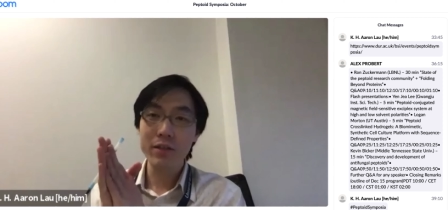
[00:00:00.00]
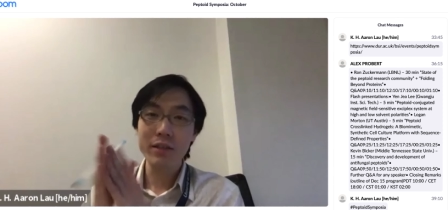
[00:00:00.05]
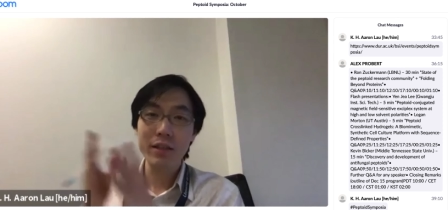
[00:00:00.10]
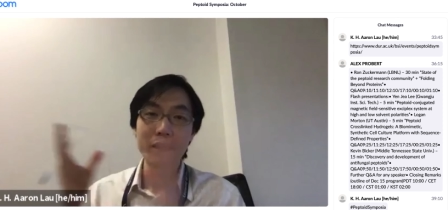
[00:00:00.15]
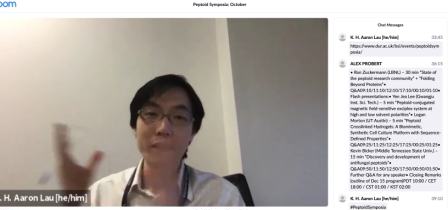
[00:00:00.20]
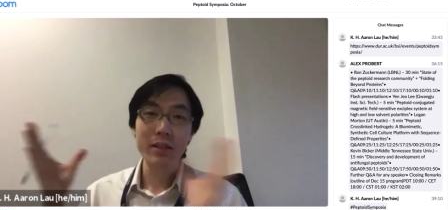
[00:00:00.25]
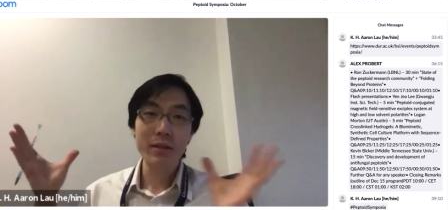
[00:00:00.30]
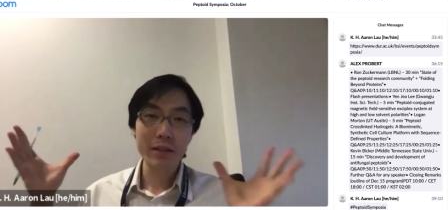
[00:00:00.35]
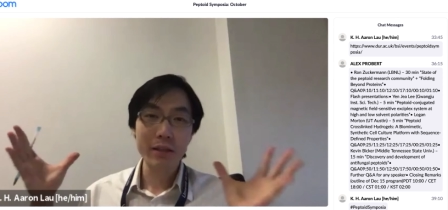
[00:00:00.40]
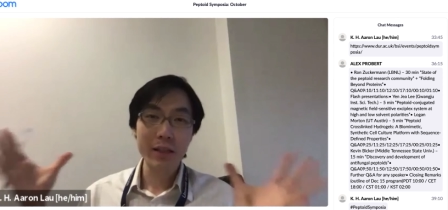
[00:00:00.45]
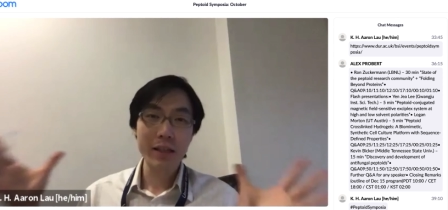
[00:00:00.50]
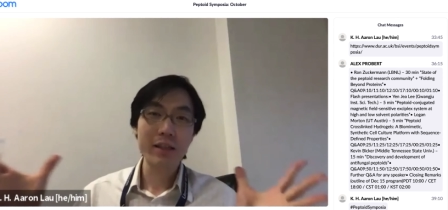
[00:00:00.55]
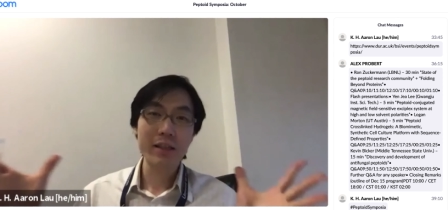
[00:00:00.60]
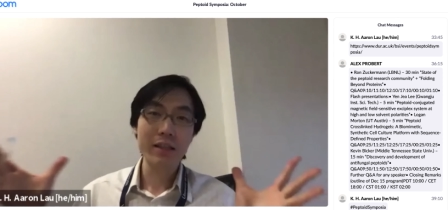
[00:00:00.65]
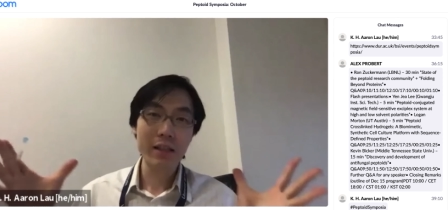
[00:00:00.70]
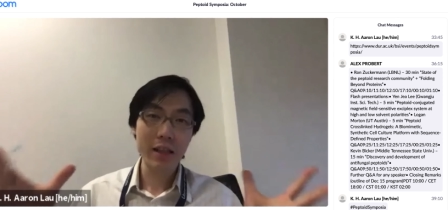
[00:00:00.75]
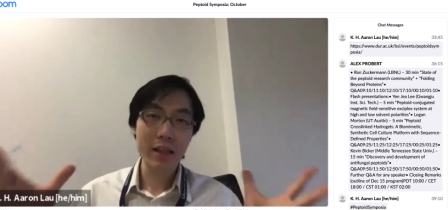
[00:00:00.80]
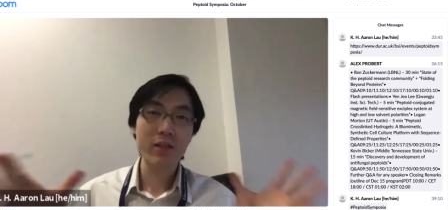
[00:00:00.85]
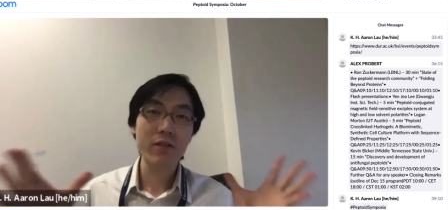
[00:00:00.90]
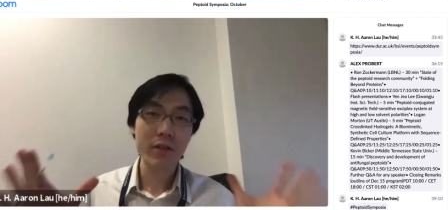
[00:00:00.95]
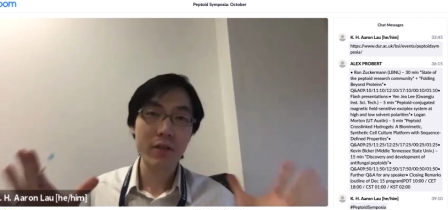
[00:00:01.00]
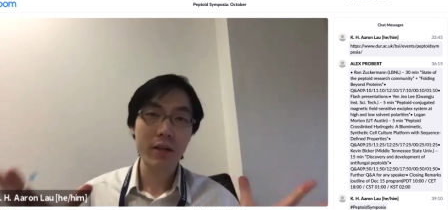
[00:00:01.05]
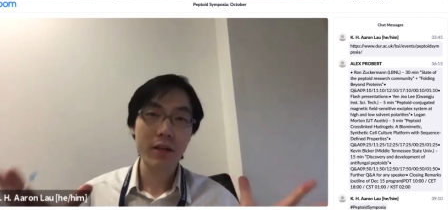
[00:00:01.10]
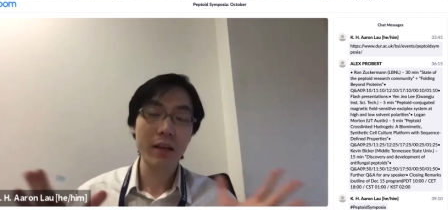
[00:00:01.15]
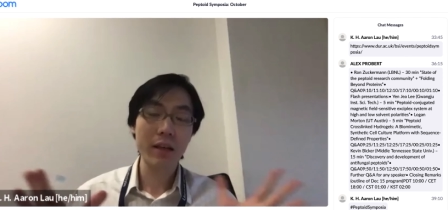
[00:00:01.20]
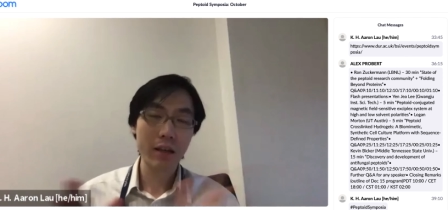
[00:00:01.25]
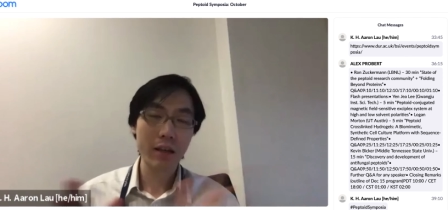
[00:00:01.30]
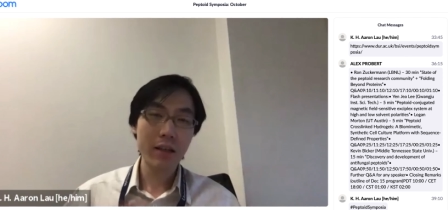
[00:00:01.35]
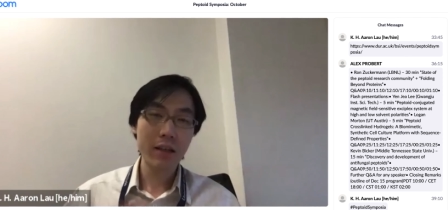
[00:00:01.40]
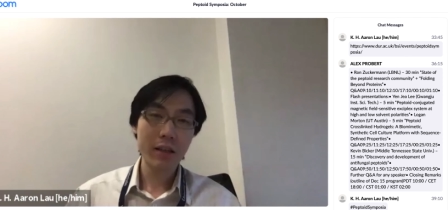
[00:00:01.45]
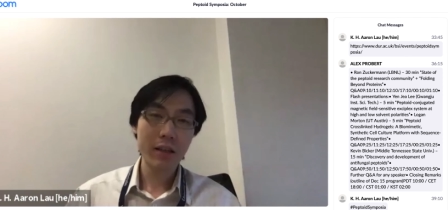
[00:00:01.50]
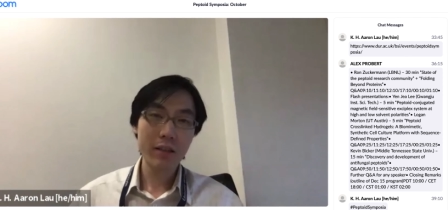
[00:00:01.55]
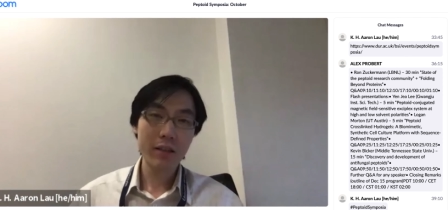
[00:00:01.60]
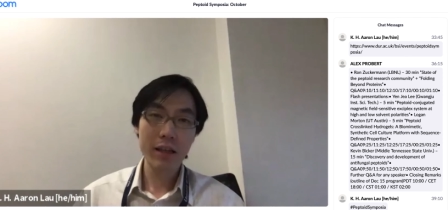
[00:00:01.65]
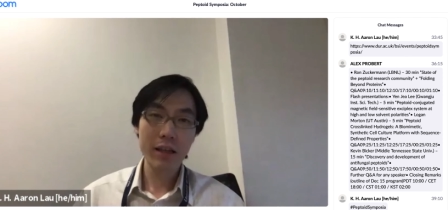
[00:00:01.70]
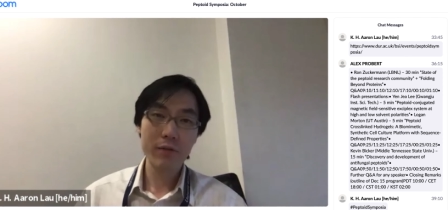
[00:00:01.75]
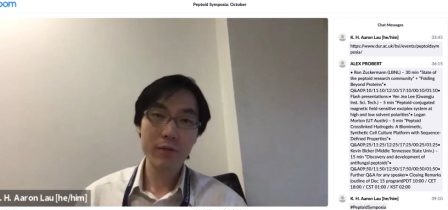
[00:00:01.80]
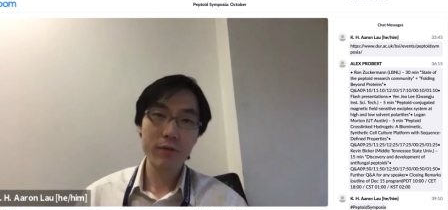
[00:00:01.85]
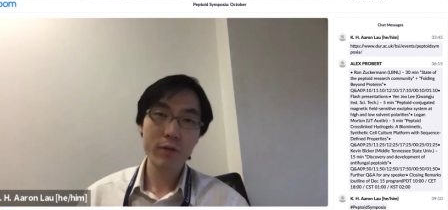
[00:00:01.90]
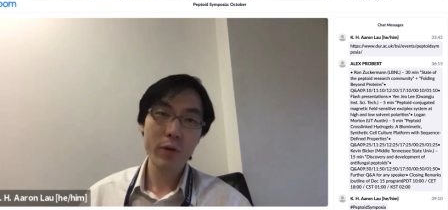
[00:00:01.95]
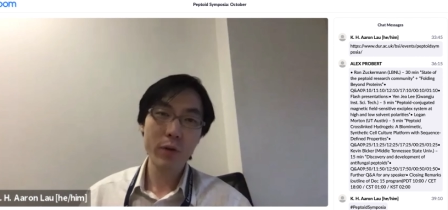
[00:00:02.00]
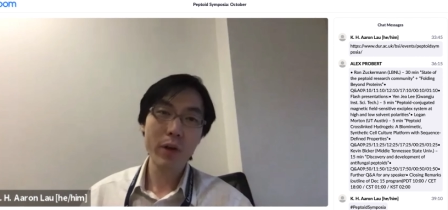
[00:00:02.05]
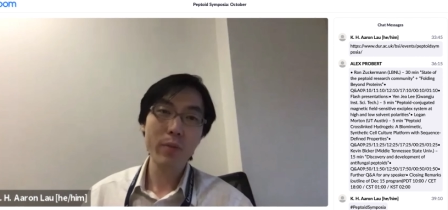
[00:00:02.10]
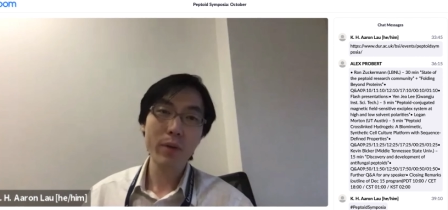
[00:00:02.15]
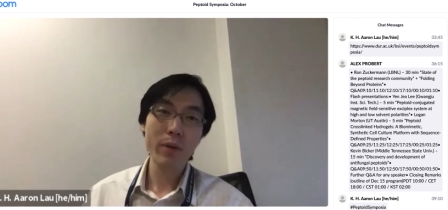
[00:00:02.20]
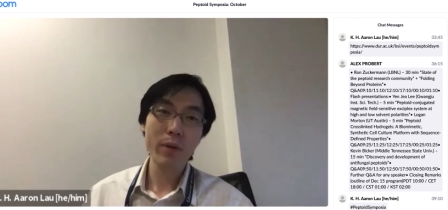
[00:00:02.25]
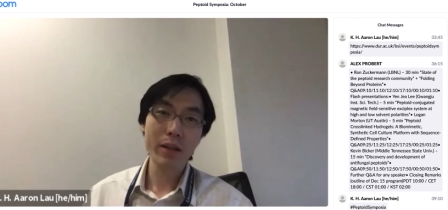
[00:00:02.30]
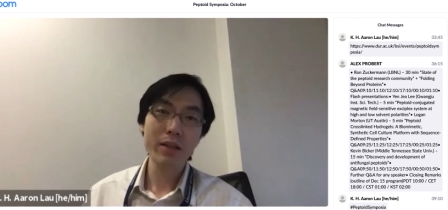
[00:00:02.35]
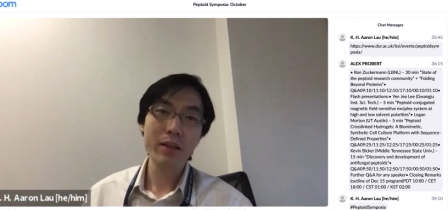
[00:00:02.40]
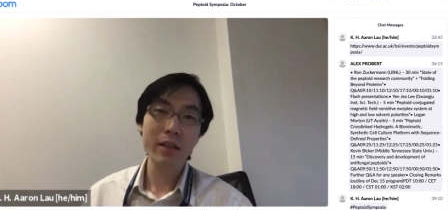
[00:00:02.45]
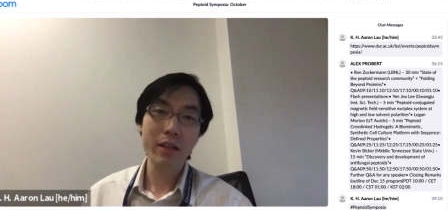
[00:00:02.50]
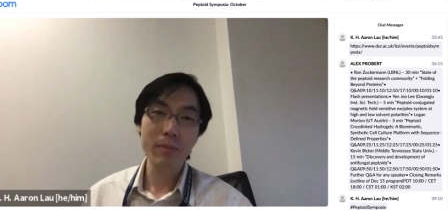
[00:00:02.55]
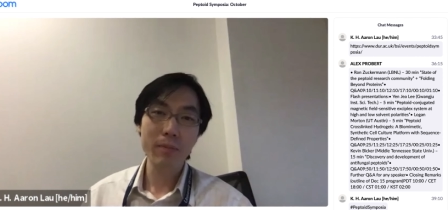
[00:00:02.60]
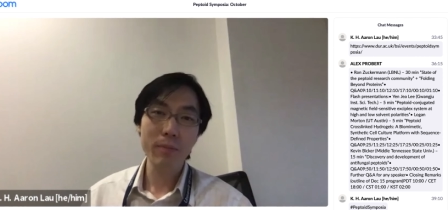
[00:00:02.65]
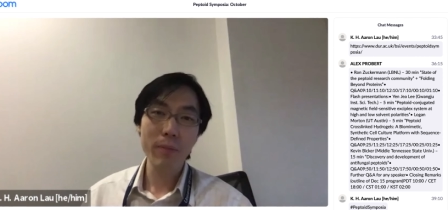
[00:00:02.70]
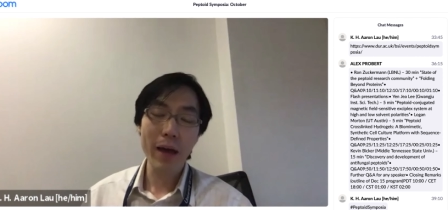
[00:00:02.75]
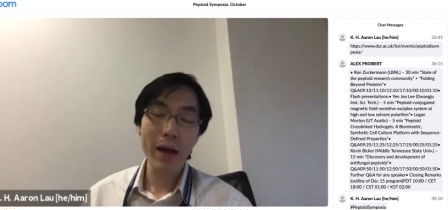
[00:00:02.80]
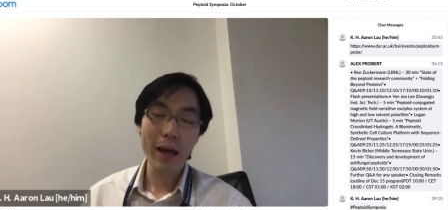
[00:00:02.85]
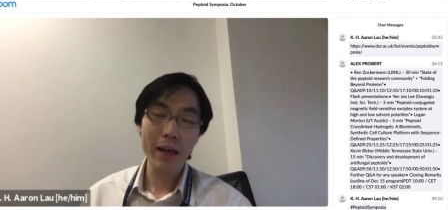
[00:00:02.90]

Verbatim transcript: There's, there's an extra 10 to 20 minutes at the,